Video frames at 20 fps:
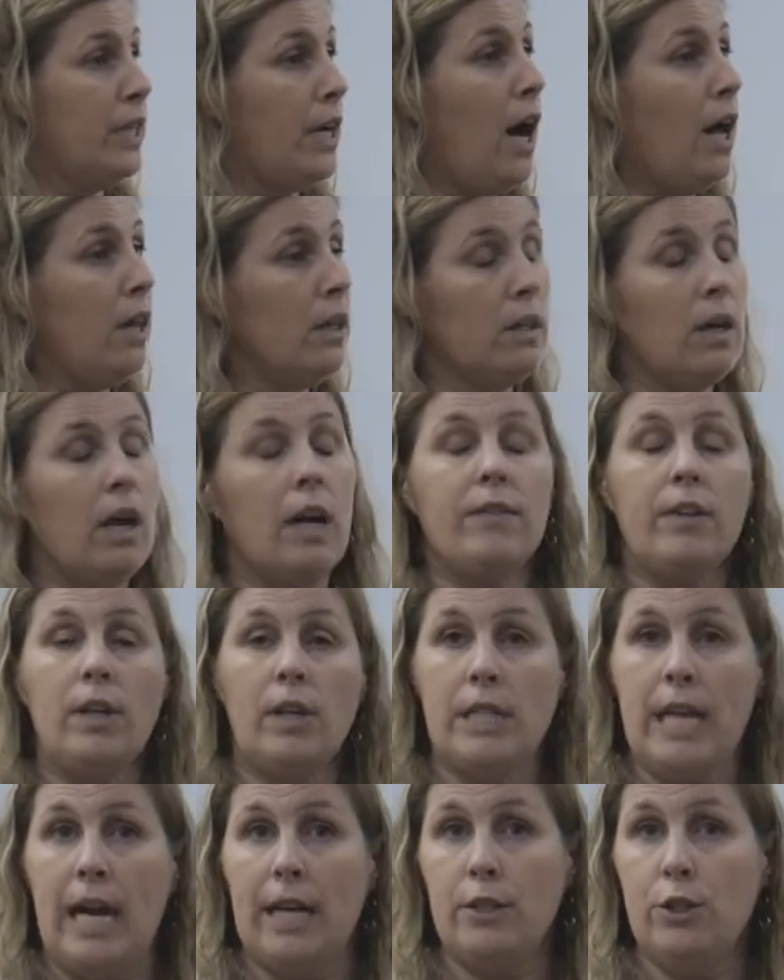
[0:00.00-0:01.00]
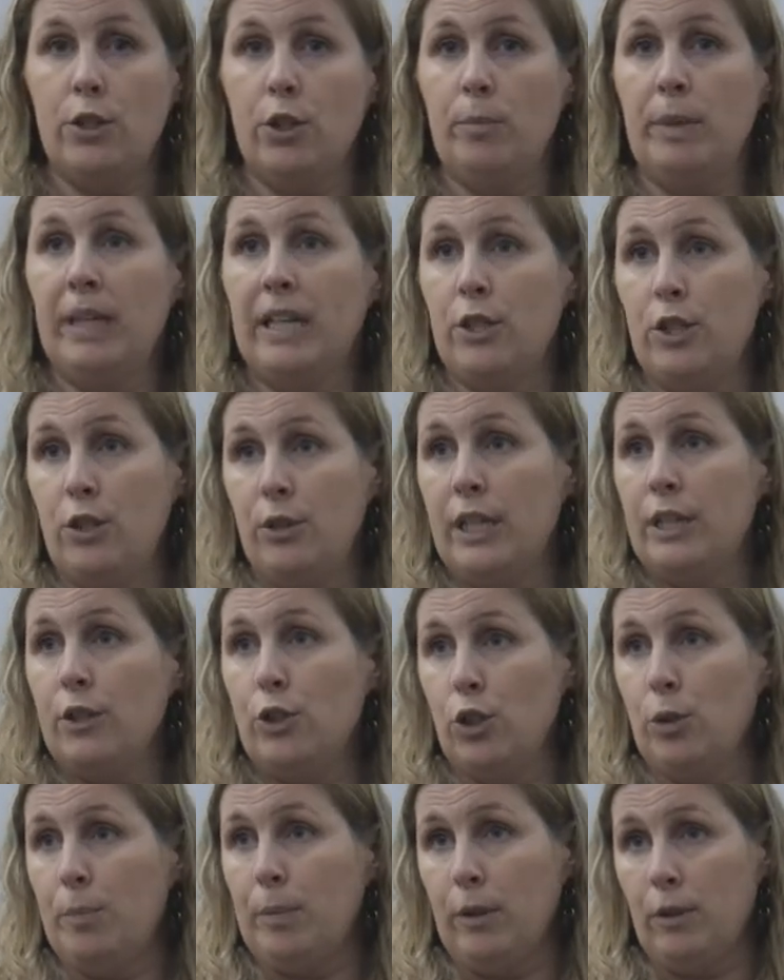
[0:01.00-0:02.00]
the color of your tattoo because you get
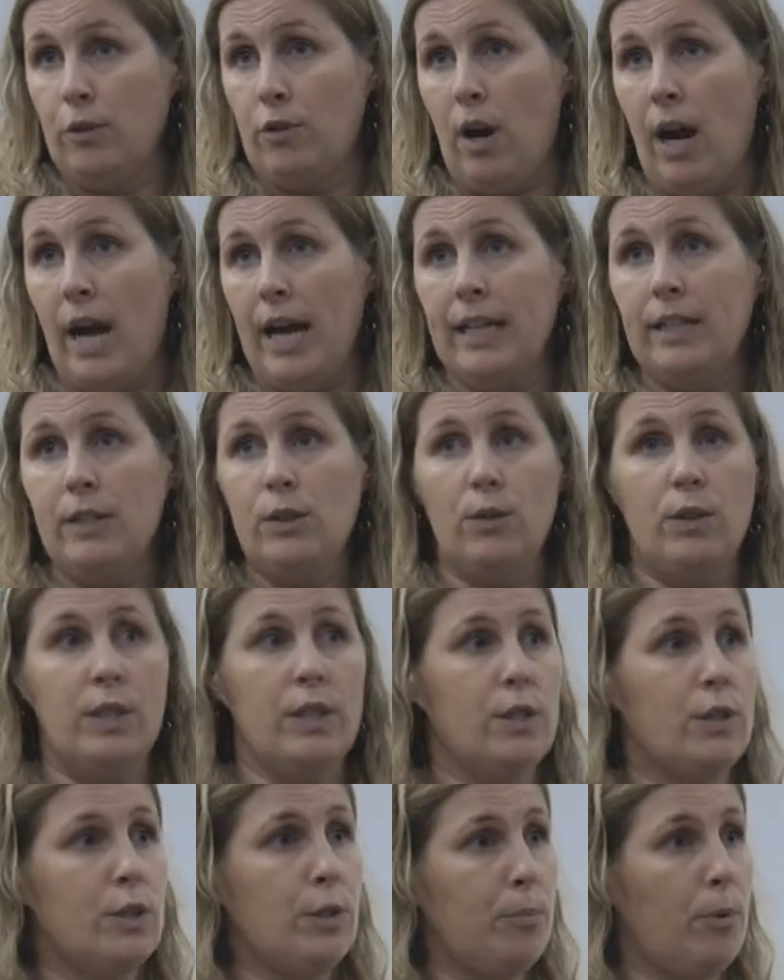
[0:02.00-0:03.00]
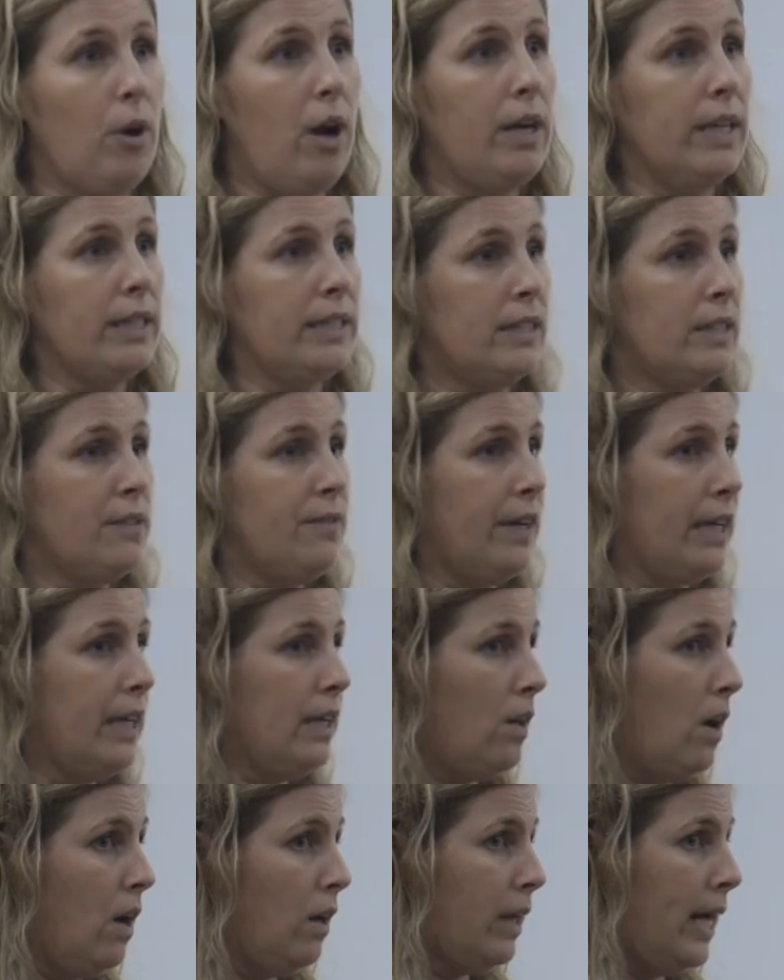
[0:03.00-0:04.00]
super dry. So this is a product that's very
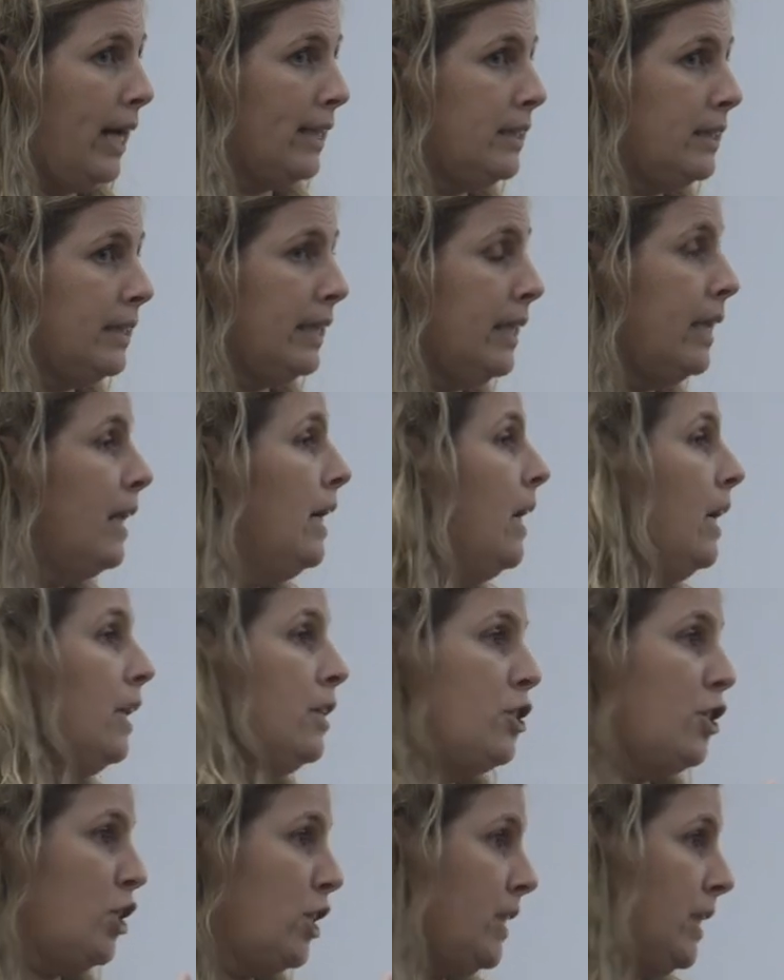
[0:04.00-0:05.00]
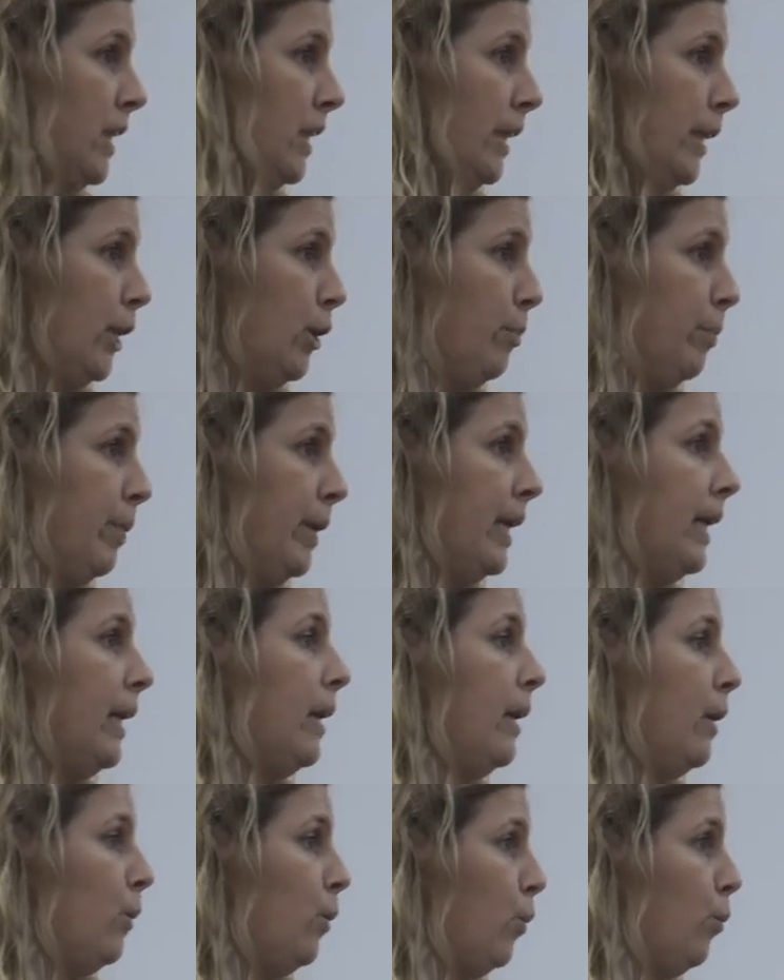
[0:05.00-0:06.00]
long lasting, just a little bit,
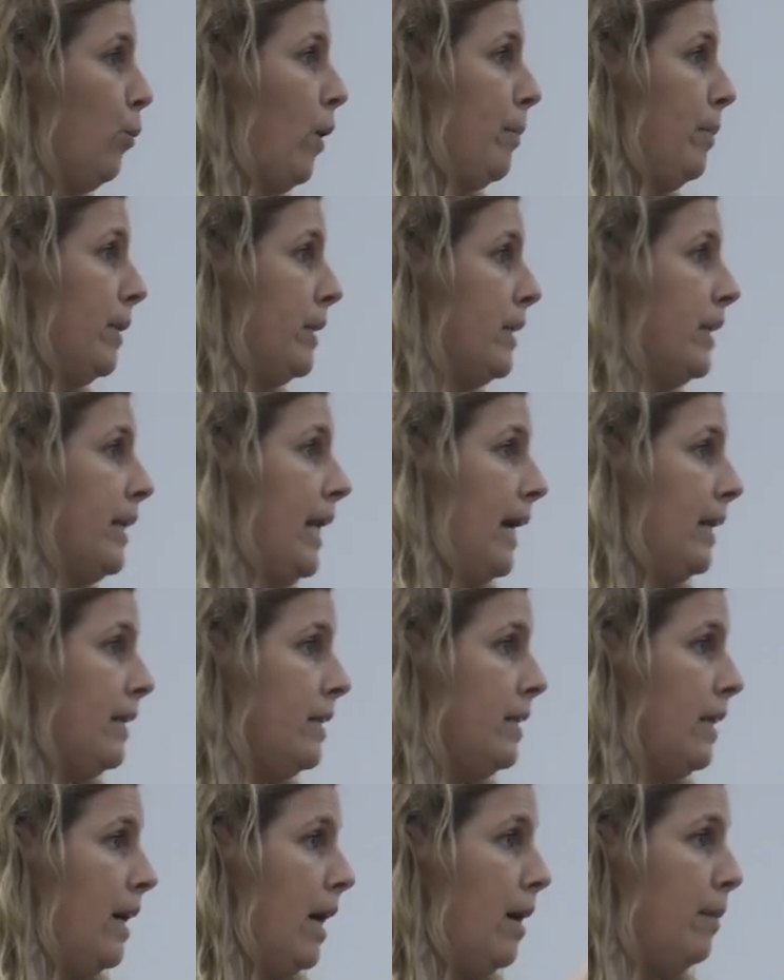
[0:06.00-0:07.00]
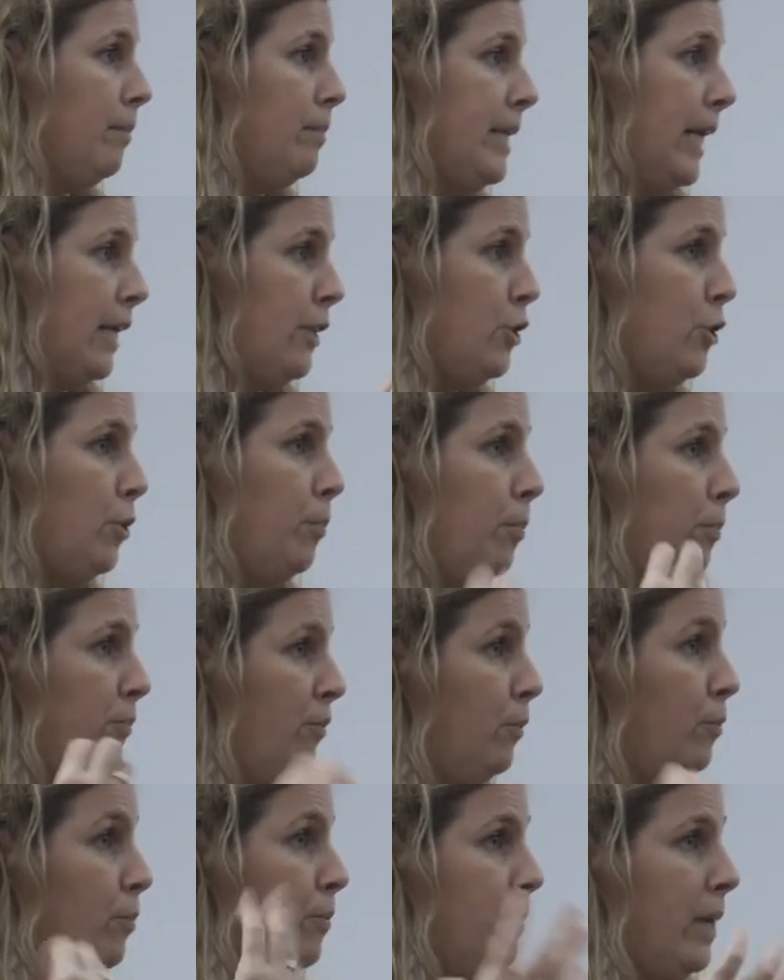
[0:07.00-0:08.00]
and it will rub into that tattoo,
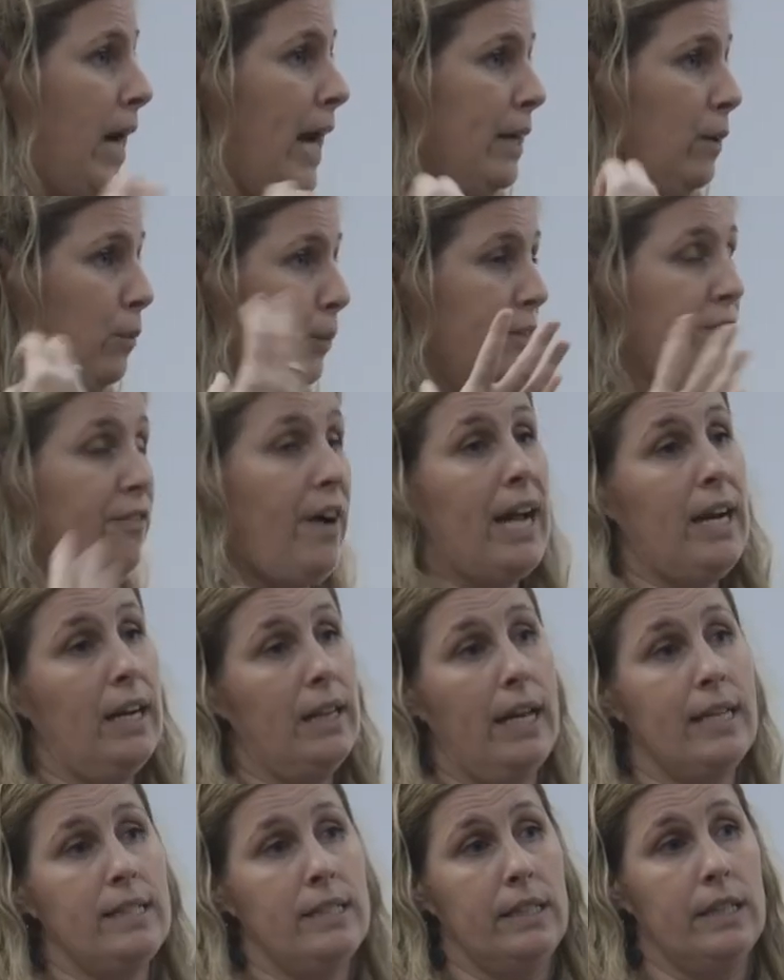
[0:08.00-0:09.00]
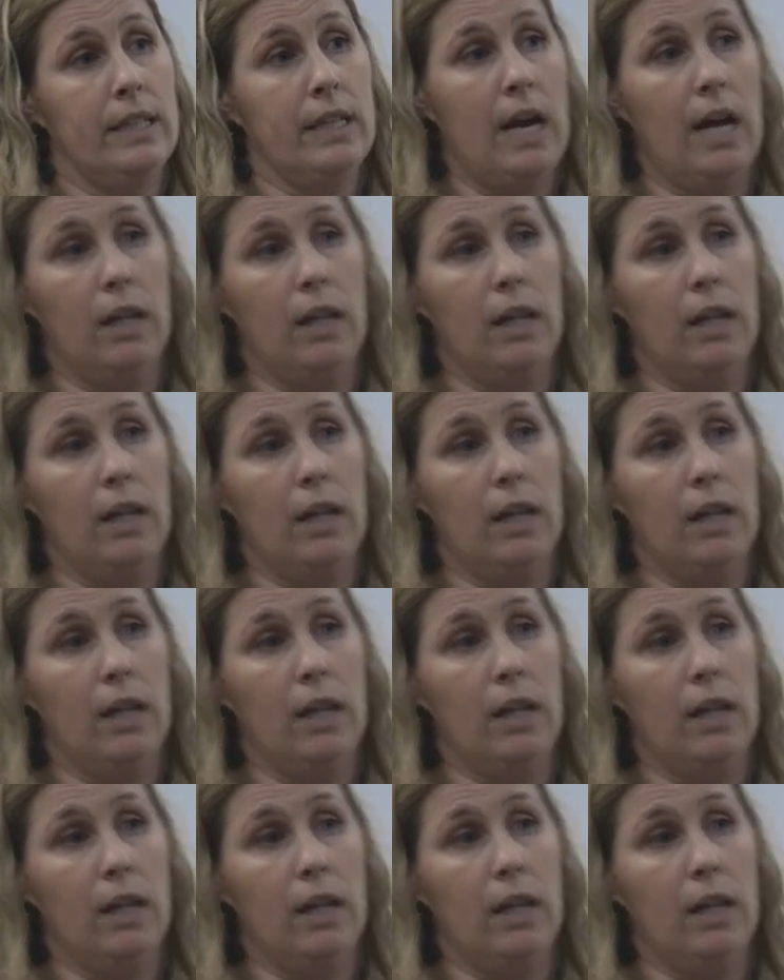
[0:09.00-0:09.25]
kind of revitalizing the